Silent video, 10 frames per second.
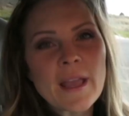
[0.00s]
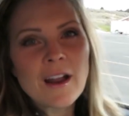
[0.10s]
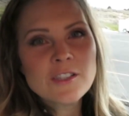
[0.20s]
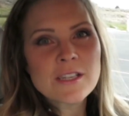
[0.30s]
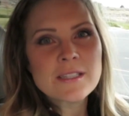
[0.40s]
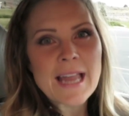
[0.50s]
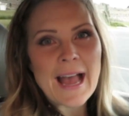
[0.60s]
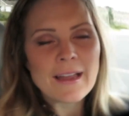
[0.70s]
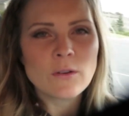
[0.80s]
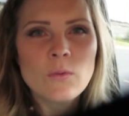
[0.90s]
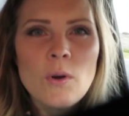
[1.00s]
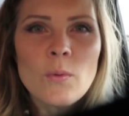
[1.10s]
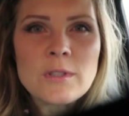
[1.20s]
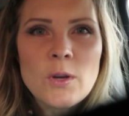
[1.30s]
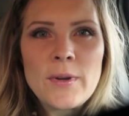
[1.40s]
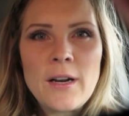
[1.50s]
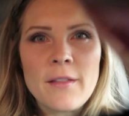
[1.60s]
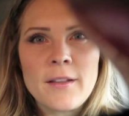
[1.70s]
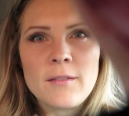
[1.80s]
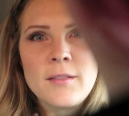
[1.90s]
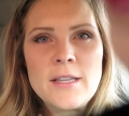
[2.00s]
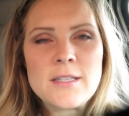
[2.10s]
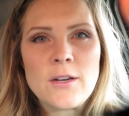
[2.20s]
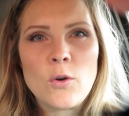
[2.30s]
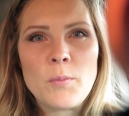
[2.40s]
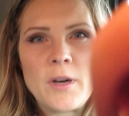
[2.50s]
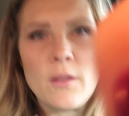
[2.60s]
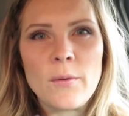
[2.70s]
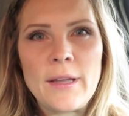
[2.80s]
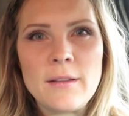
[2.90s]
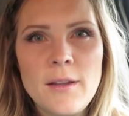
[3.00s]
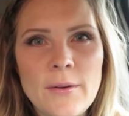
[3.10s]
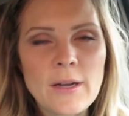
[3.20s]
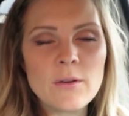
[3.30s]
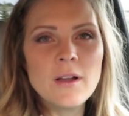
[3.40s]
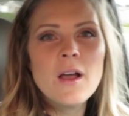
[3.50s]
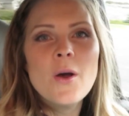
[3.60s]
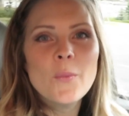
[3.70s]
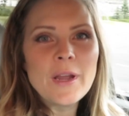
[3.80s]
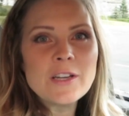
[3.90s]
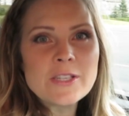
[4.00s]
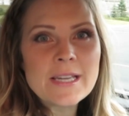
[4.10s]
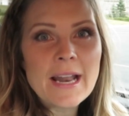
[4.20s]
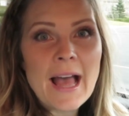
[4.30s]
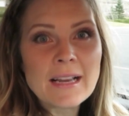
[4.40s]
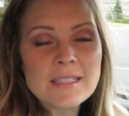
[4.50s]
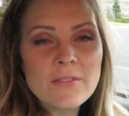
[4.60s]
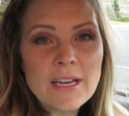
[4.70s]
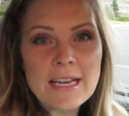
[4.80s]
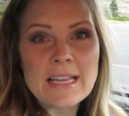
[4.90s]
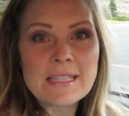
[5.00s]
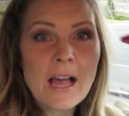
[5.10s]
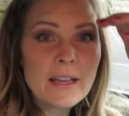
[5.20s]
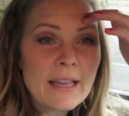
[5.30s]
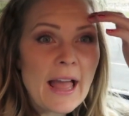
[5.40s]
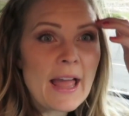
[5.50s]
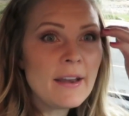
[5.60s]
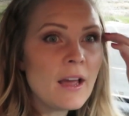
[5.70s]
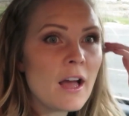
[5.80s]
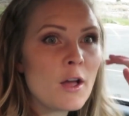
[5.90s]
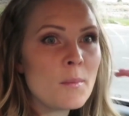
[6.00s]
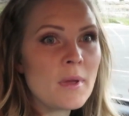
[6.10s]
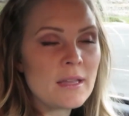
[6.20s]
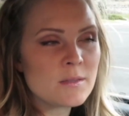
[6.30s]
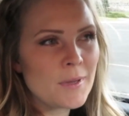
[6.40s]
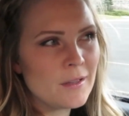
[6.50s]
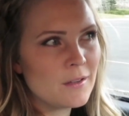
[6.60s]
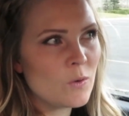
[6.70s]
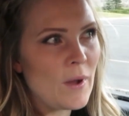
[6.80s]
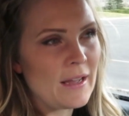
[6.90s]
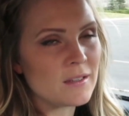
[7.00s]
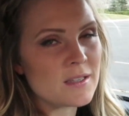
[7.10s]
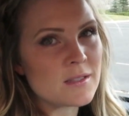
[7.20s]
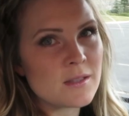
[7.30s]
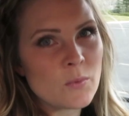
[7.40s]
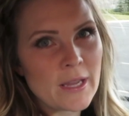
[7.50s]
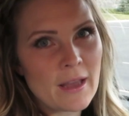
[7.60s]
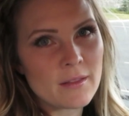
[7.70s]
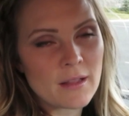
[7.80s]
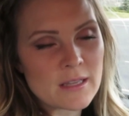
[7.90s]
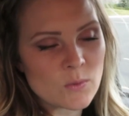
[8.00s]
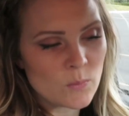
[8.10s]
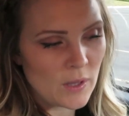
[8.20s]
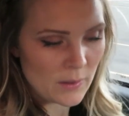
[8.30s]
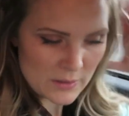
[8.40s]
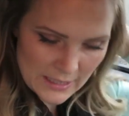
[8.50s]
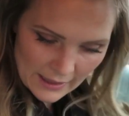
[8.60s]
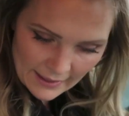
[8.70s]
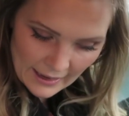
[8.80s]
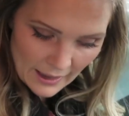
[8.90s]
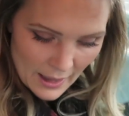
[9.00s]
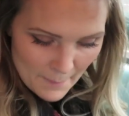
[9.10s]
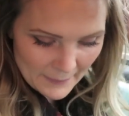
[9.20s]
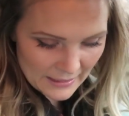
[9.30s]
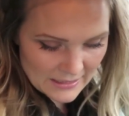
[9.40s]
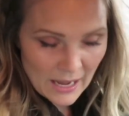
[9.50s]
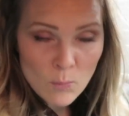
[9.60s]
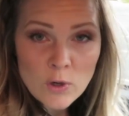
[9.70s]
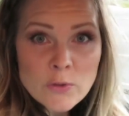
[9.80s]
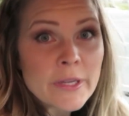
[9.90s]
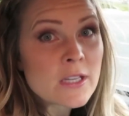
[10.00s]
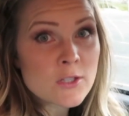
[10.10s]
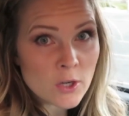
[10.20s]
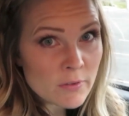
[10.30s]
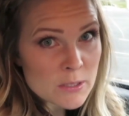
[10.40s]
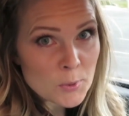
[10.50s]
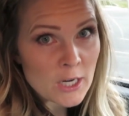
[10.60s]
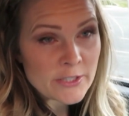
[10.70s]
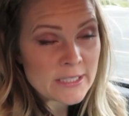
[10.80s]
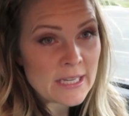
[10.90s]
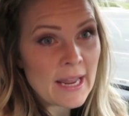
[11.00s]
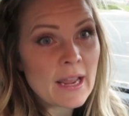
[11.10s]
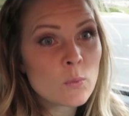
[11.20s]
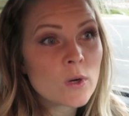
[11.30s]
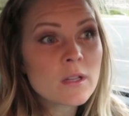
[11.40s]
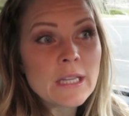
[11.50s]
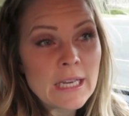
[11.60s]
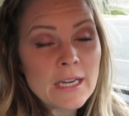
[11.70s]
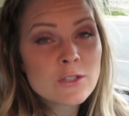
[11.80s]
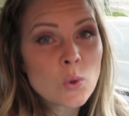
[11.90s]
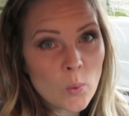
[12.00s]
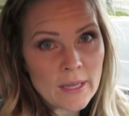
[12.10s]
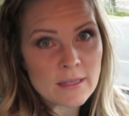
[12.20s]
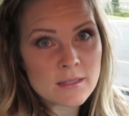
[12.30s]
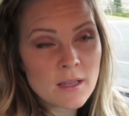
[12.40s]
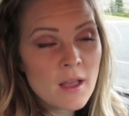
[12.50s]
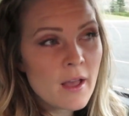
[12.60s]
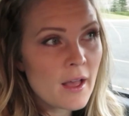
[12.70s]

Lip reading: We are just at, whoa, what's going on? The lens didn't open all the way. There we go. We are just at Activity Days again. It's been a little while because we had the last one while I was in LA, but we're doing a service project today and we're cleaning toys.